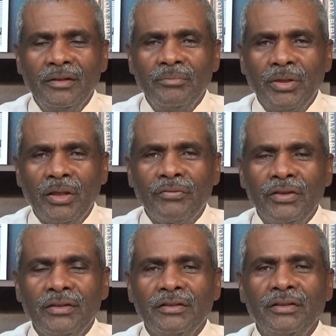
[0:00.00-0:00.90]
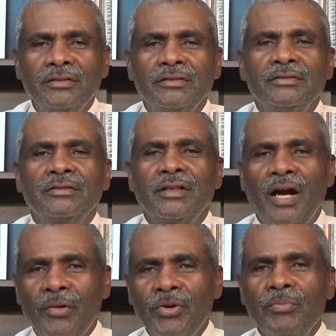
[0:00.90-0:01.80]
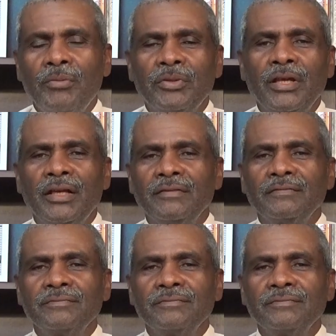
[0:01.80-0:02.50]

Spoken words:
Beloved, I remember that